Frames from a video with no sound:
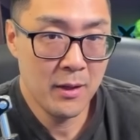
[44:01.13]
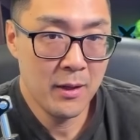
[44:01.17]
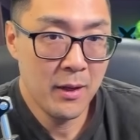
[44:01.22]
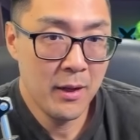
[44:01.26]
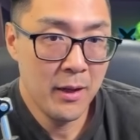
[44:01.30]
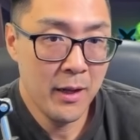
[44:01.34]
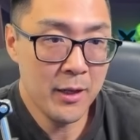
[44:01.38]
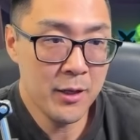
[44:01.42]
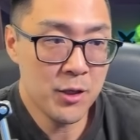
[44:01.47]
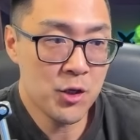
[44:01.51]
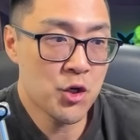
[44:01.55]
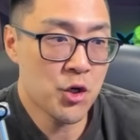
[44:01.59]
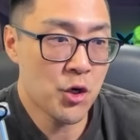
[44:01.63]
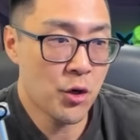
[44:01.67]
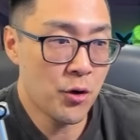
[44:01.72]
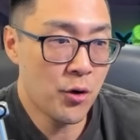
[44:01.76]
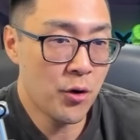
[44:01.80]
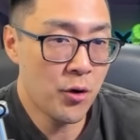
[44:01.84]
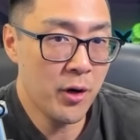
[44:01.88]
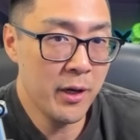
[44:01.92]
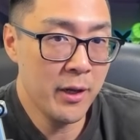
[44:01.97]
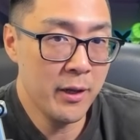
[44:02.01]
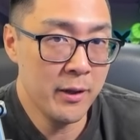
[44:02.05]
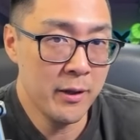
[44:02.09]
It
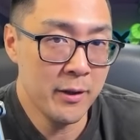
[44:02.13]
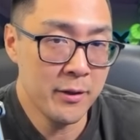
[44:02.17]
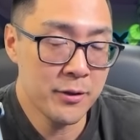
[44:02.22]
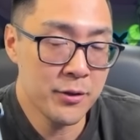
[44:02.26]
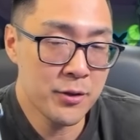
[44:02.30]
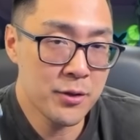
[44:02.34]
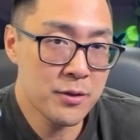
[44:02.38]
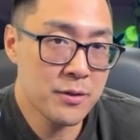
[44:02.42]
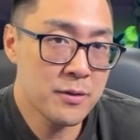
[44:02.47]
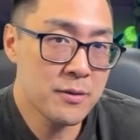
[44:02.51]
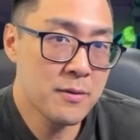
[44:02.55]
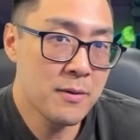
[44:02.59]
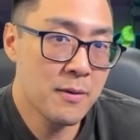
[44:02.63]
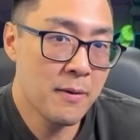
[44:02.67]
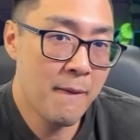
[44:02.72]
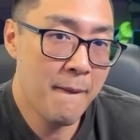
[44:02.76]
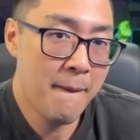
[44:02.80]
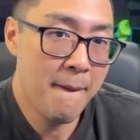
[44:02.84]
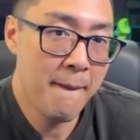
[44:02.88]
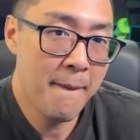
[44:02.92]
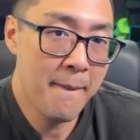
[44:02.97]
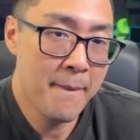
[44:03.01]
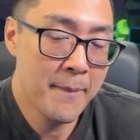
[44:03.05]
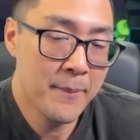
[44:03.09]
sure is.
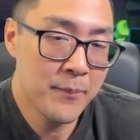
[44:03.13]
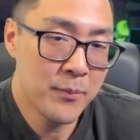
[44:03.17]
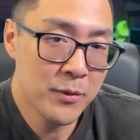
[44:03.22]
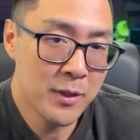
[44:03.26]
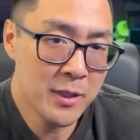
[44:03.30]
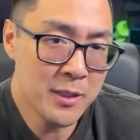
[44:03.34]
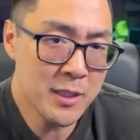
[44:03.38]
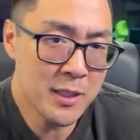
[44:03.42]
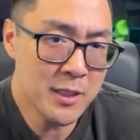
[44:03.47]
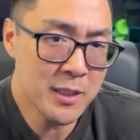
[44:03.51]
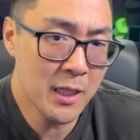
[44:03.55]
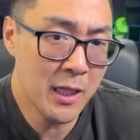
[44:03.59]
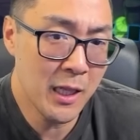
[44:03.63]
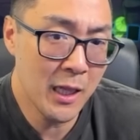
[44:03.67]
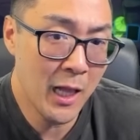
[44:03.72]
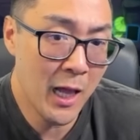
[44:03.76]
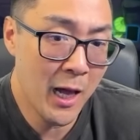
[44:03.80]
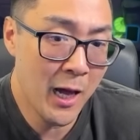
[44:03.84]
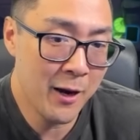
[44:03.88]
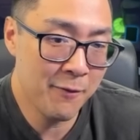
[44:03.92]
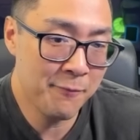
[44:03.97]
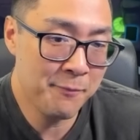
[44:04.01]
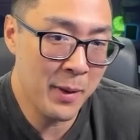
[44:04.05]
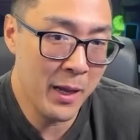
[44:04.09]
This is a
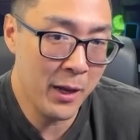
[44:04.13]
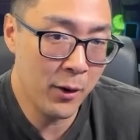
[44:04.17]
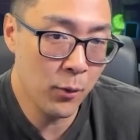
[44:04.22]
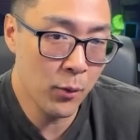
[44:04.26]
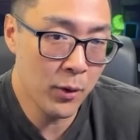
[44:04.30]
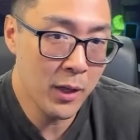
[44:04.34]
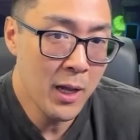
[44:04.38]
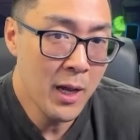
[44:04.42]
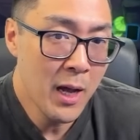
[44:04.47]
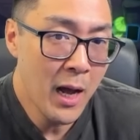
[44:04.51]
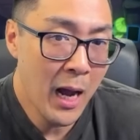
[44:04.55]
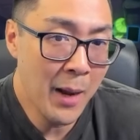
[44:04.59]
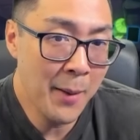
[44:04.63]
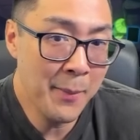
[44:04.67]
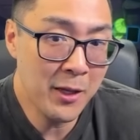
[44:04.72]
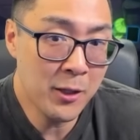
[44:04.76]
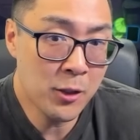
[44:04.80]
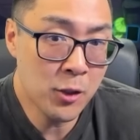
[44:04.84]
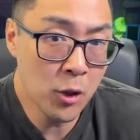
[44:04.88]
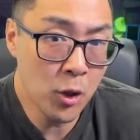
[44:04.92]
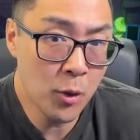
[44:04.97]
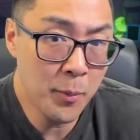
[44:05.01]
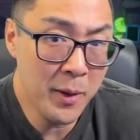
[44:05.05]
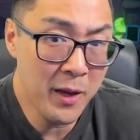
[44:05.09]
lot of Penguin. I mean,
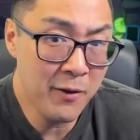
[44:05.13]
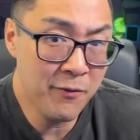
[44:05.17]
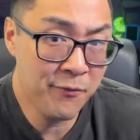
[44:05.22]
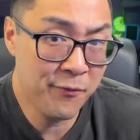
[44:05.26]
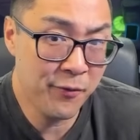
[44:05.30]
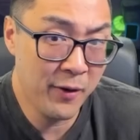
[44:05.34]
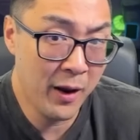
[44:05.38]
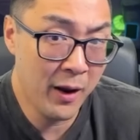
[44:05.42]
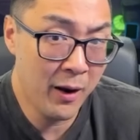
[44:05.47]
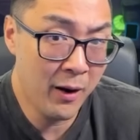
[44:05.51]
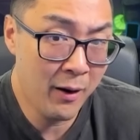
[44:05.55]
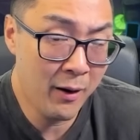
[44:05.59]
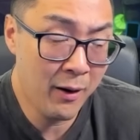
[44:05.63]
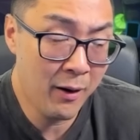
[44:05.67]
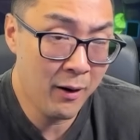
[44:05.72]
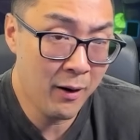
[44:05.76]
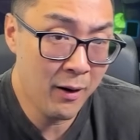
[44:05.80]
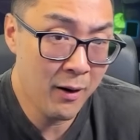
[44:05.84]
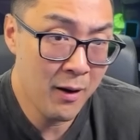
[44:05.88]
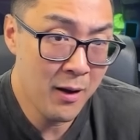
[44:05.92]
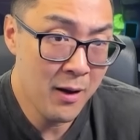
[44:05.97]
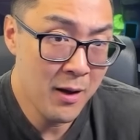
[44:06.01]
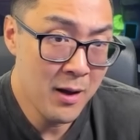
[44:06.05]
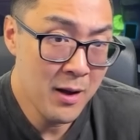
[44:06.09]
to be fair,
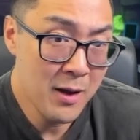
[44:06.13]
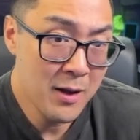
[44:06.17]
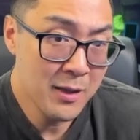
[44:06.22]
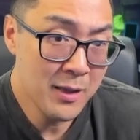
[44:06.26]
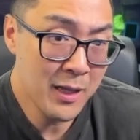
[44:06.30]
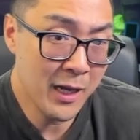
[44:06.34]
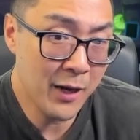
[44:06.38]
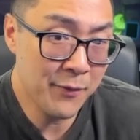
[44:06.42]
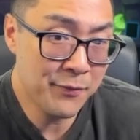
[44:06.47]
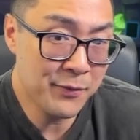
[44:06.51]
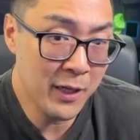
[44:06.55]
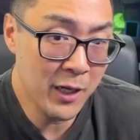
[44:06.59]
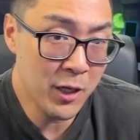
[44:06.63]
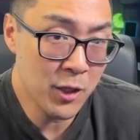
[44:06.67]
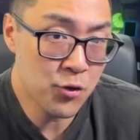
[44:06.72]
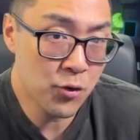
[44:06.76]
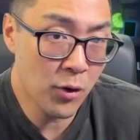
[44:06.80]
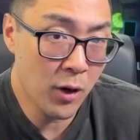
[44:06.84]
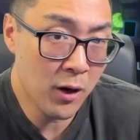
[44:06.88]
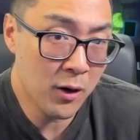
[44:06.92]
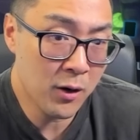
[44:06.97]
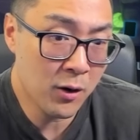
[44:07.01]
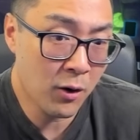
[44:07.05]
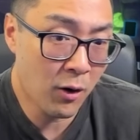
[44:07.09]
like, if they
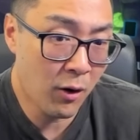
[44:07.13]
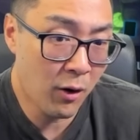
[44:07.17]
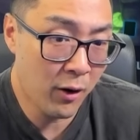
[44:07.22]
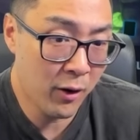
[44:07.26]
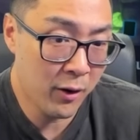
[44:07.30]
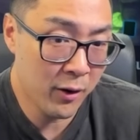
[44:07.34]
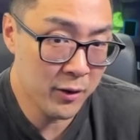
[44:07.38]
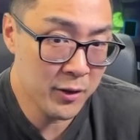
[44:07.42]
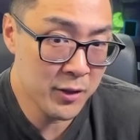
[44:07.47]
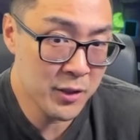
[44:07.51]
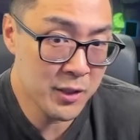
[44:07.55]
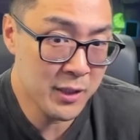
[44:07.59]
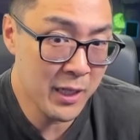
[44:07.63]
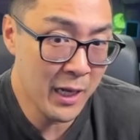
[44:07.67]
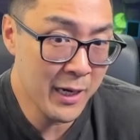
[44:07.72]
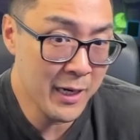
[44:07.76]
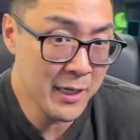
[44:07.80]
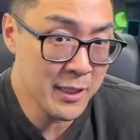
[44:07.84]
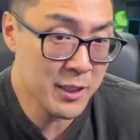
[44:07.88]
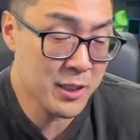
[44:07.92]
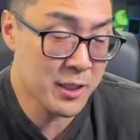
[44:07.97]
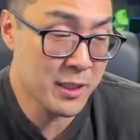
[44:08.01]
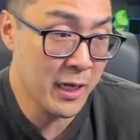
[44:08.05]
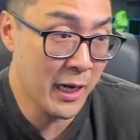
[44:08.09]
draw cards, that
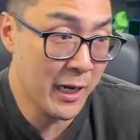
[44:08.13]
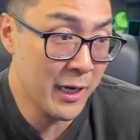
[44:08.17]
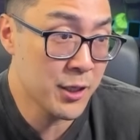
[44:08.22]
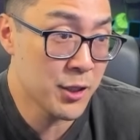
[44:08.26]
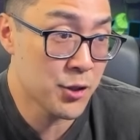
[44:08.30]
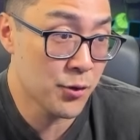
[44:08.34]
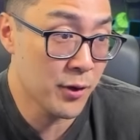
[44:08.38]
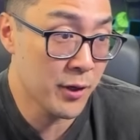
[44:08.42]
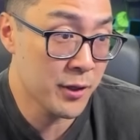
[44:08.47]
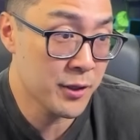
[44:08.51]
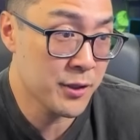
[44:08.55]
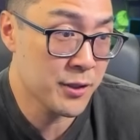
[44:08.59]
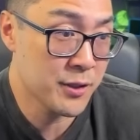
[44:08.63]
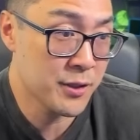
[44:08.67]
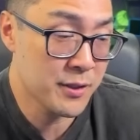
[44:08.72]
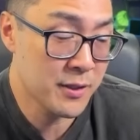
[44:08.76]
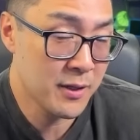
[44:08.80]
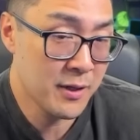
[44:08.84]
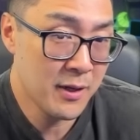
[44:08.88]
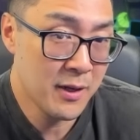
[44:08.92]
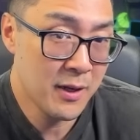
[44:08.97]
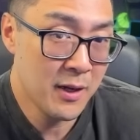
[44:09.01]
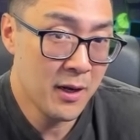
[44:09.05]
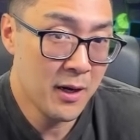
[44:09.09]
is dangerous,
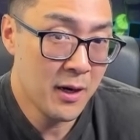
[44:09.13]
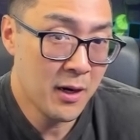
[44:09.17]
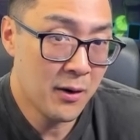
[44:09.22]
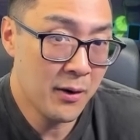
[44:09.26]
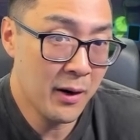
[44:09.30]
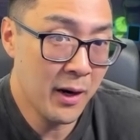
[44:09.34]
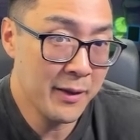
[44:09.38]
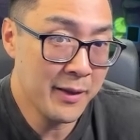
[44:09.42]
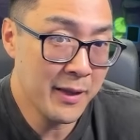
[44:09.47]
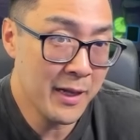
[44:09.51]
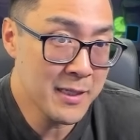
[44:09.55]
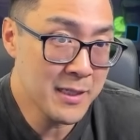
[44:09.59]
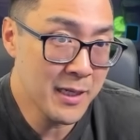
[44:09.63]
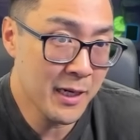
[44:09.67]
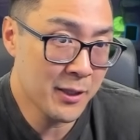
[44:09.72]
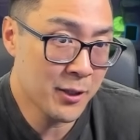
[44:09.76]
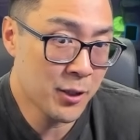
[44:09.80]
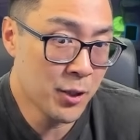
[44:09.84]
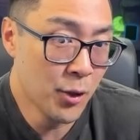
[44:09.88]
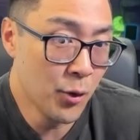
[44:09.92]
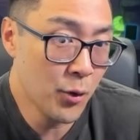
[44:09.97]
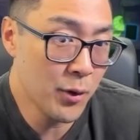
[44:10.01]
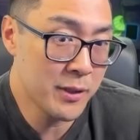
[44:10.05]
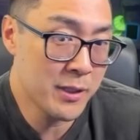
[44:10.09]
right? That's like
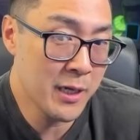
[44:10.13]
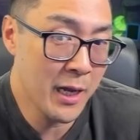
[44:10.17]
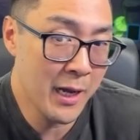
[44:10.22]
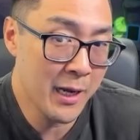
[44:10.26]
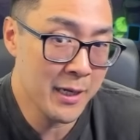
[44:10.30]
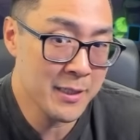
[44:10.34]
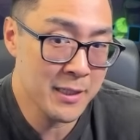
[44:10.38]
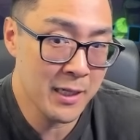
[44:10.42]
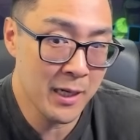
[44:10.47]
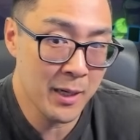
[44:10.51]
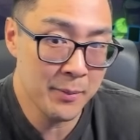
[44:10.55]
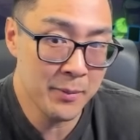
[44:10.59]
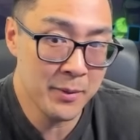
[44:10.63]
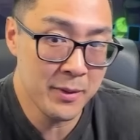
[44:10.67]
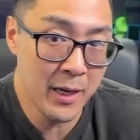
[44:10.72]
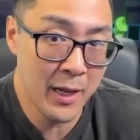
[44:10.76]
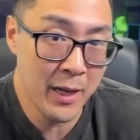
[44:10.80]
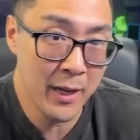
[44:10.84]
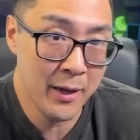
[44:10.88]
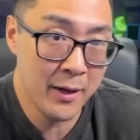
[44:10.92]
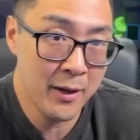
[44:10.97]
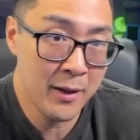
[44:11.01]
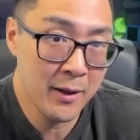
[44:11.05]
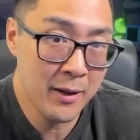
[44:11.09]
2 attacks and I'm
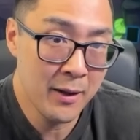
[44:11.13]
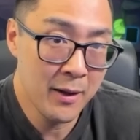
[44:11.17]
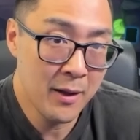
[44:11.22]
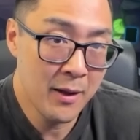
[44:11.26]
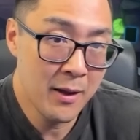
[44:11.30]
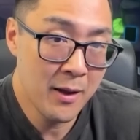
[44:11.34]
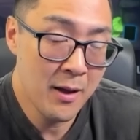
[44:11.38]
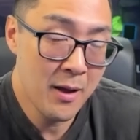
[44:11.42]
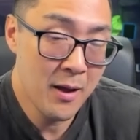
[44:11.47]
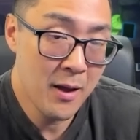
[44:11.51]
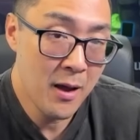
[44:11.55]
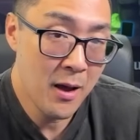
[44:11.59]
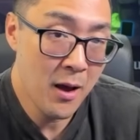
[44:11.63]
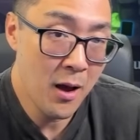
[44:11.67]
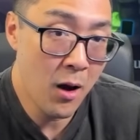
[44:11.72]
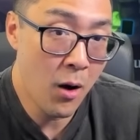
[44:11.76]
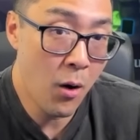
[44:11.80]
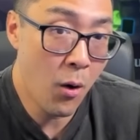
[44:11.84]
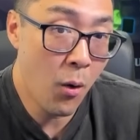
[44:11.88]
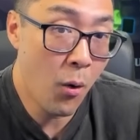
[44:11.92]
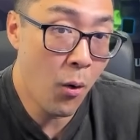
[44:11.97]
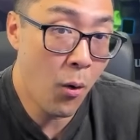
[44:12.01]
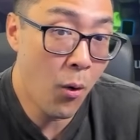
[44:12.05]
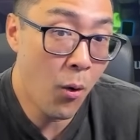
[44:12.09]
dead.
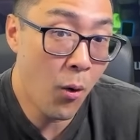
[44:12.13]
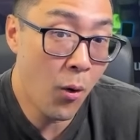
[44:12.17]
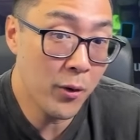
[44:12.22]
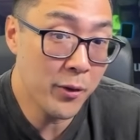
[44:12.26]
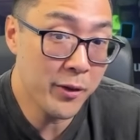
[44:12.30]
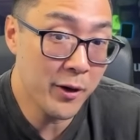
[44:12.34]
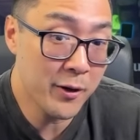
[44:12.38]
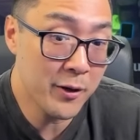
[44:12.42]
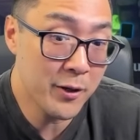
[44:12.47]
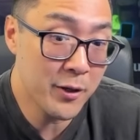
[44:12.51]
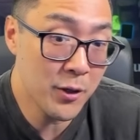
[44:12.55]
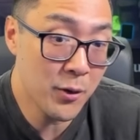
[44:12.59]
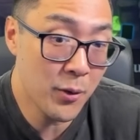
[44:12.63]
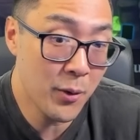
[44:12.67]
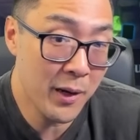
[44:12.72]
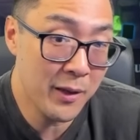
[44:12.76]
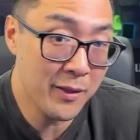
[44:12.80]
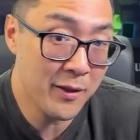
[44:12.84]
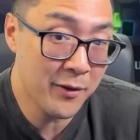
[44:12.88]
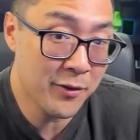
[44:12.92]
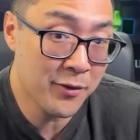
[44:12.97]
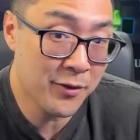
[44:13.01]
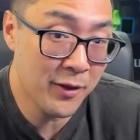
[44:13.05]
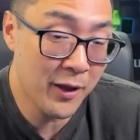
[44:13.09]
Oh, they're doing
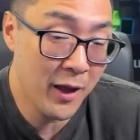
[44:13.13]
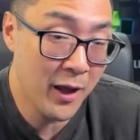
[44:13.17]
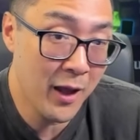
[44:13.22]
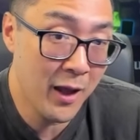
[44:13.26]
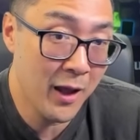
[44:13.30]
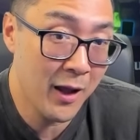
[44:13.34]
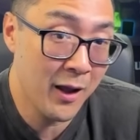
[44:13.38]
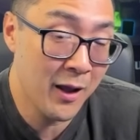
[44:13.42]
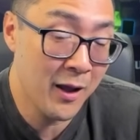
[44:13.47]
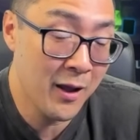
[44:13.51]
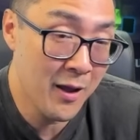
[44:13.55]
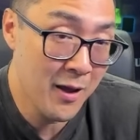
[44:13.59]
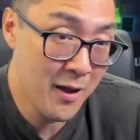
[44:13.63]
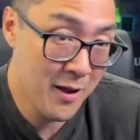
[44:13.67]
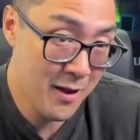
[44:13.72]
the thing.